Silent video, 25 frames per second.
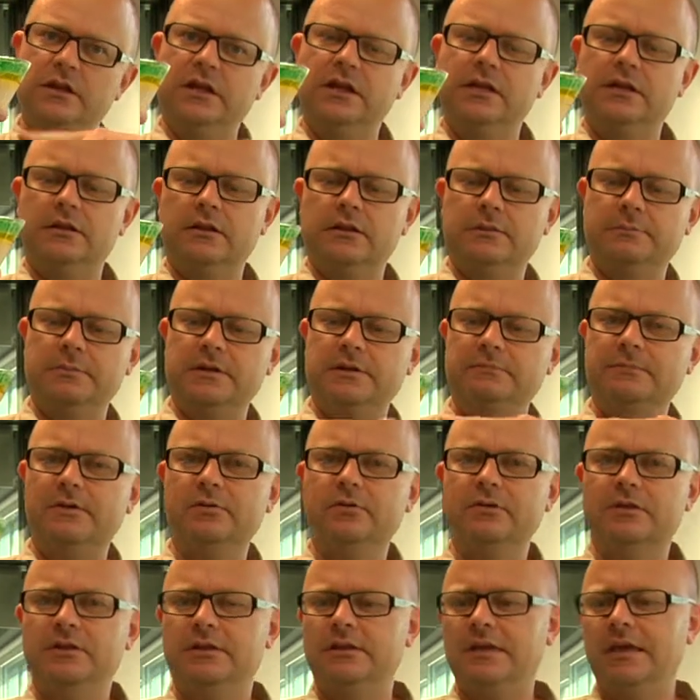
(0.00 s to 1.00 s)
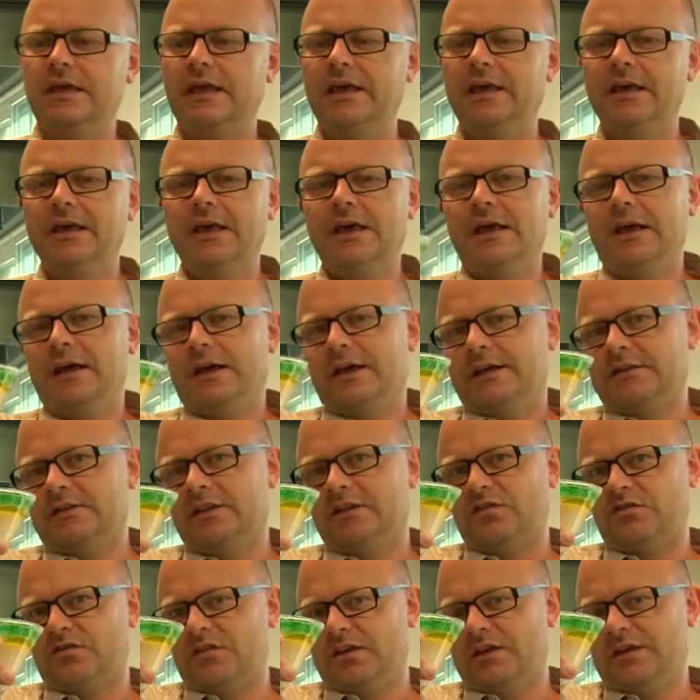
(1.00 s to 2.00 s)
and a little bit of milk in there.
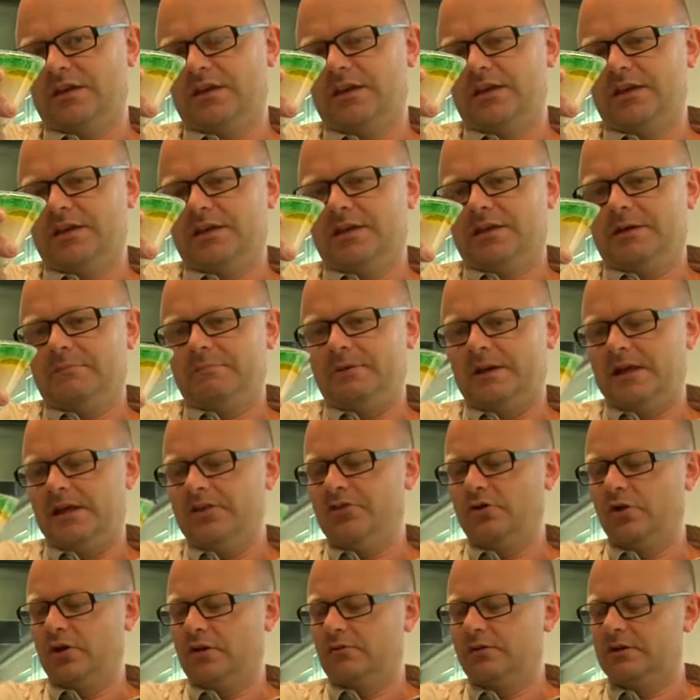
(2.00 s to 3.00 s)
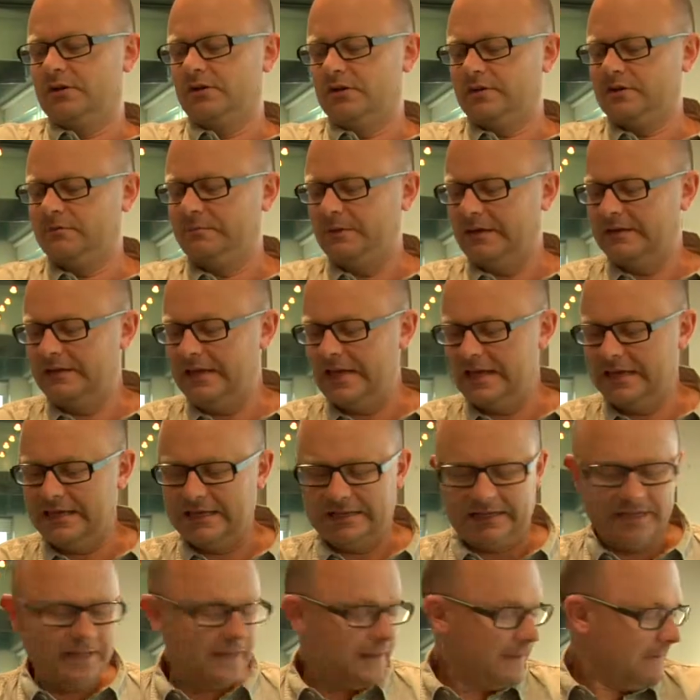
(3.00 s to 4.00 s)
But I thought it would look
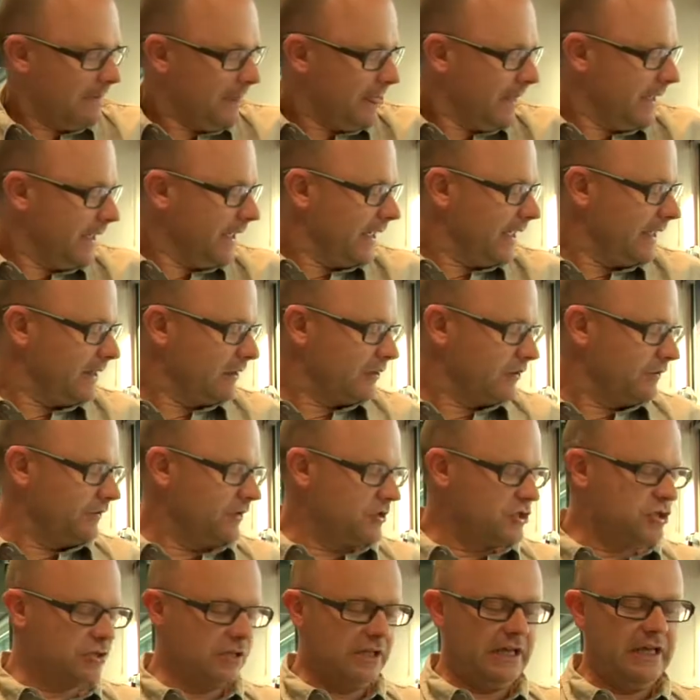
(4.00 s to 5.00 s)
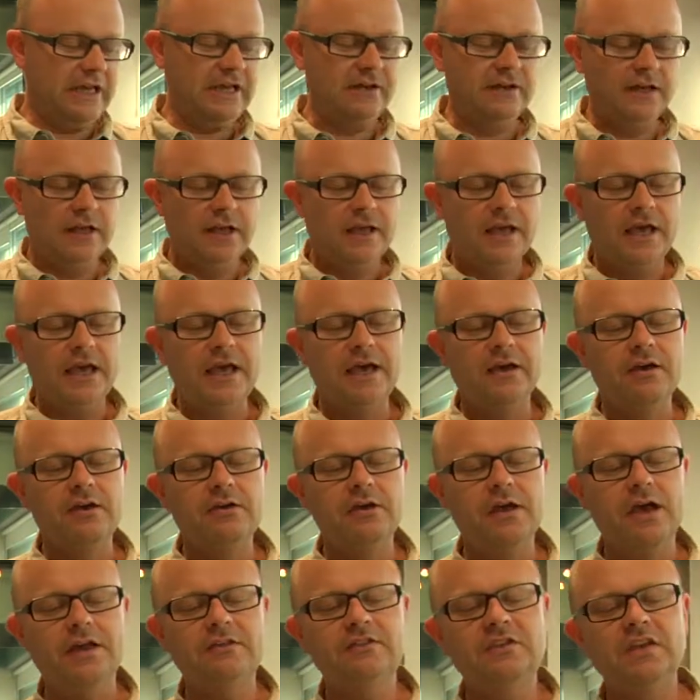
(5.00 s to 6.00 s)
spectacular. A little visual aid.
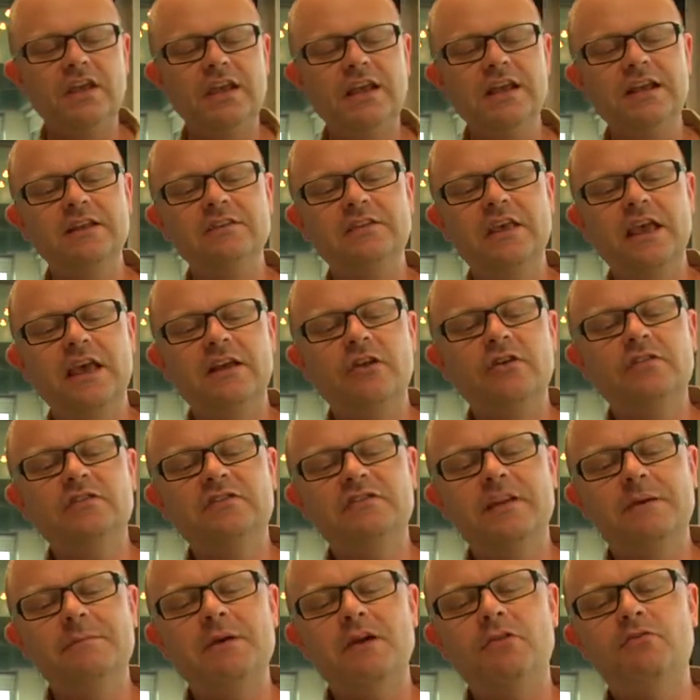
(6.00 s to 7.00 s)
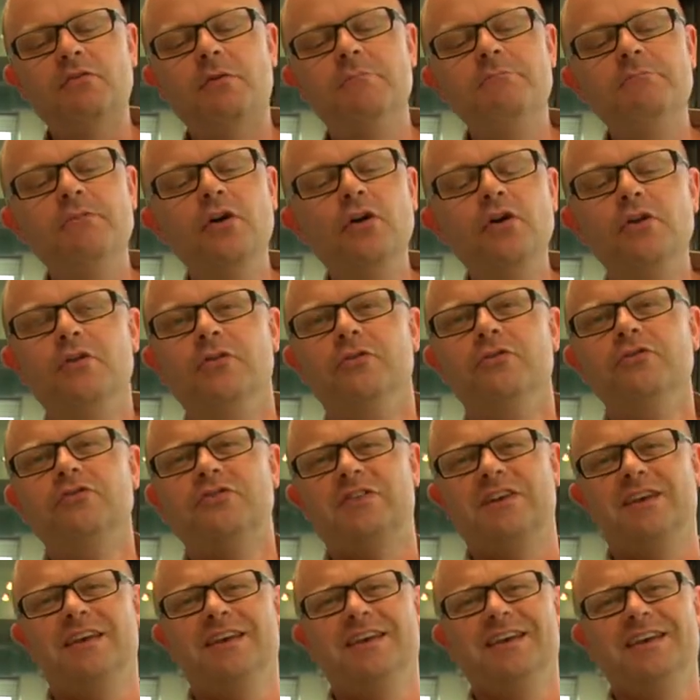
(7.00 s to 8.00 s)
A teen has had her stomach
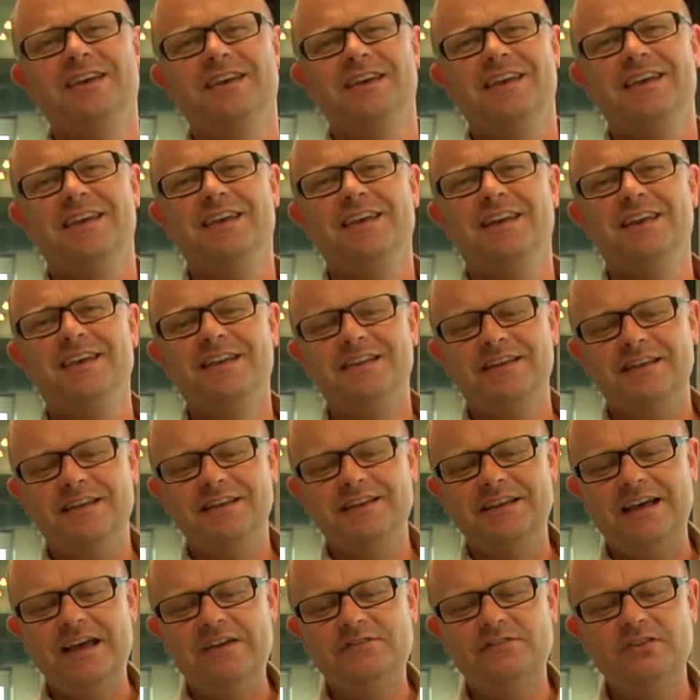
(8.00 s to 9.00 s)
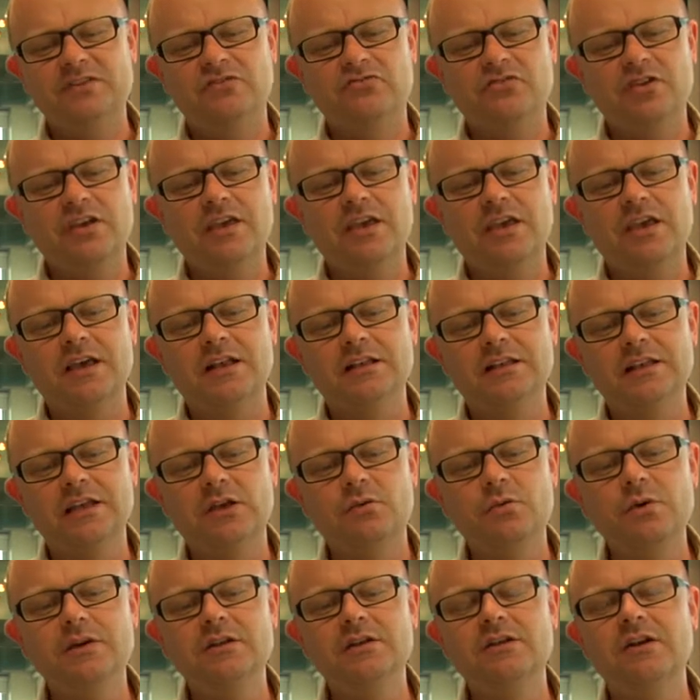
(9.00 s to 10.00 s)
removed in England after drinking a
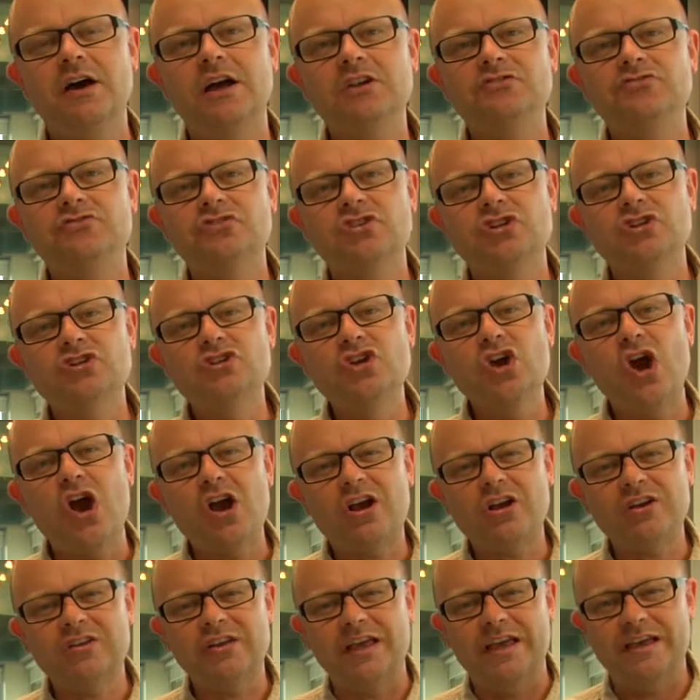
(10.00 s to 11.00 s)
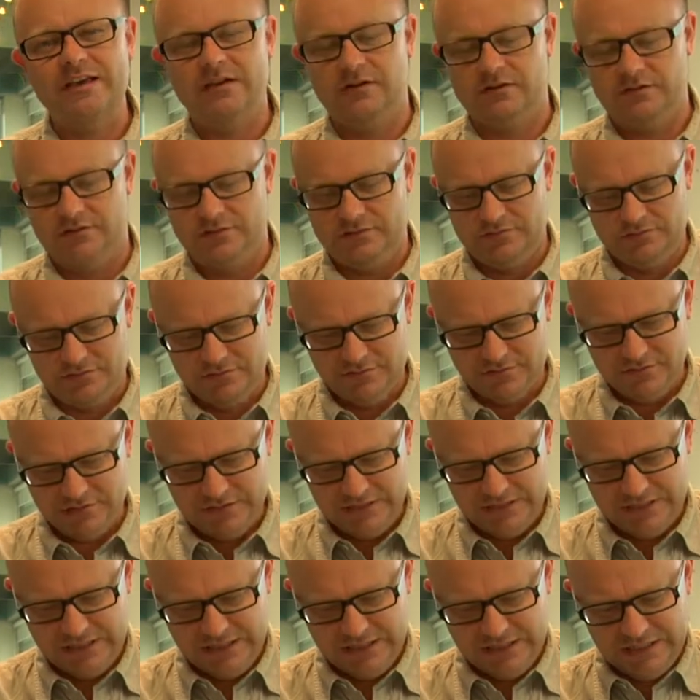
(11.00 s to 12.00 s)
liquid nitrogen cocktail.
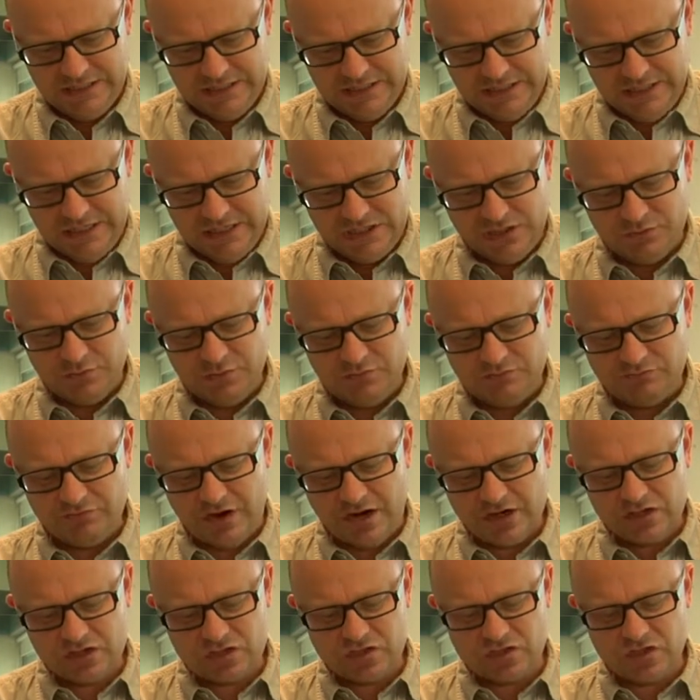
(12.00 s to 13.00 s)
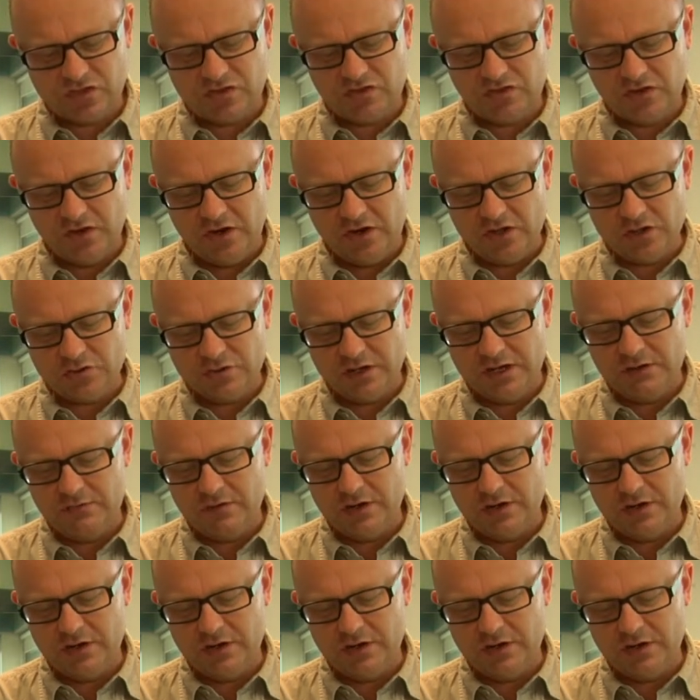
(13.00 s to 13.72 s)
She was rushed to surgery